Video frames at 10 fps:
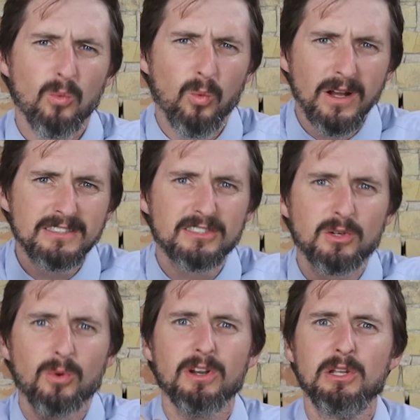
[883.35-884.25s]
What
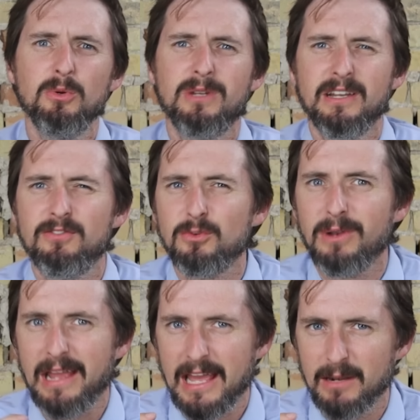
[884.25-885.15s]
score do you give to
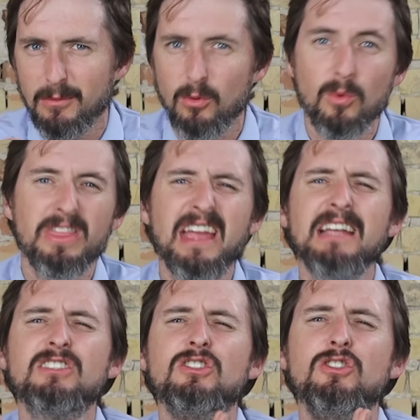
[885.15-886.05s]
an animal with
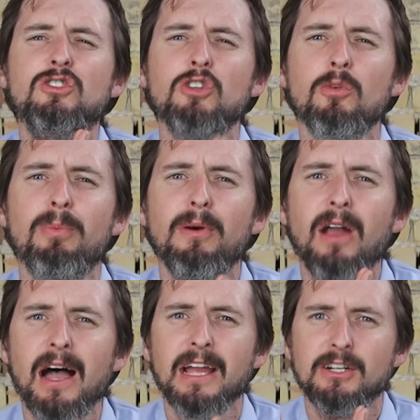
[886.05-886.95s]
a
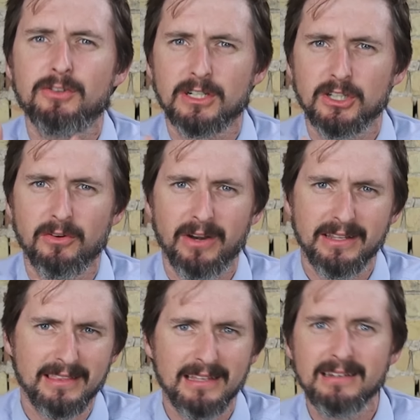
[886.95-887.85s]
super high attrition
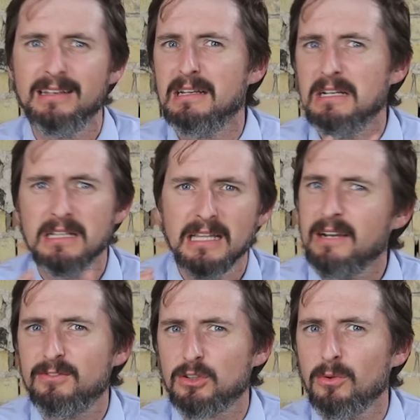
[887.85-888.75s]
rate that
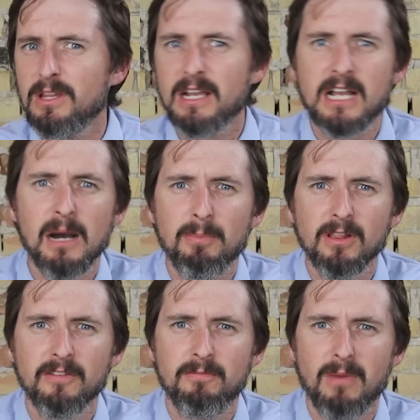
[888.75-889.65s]
lives only a
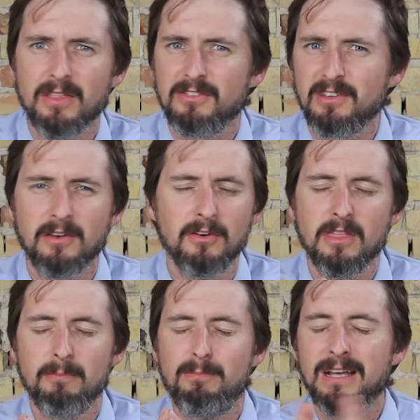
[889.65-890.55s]
couple of months under
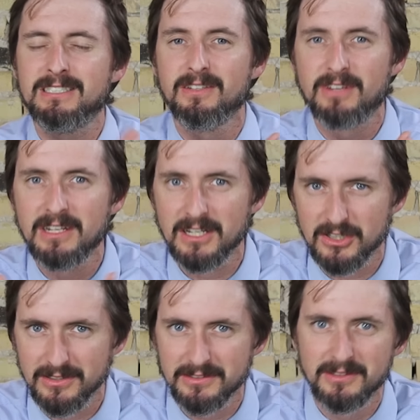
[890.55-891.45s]
the best of
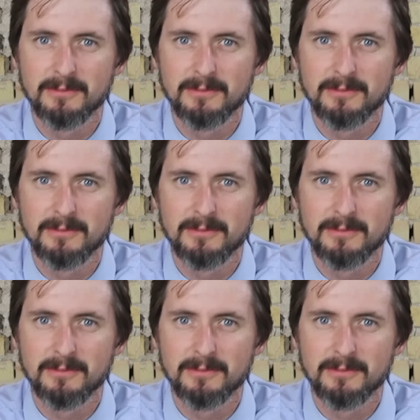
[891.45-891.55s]
conditions?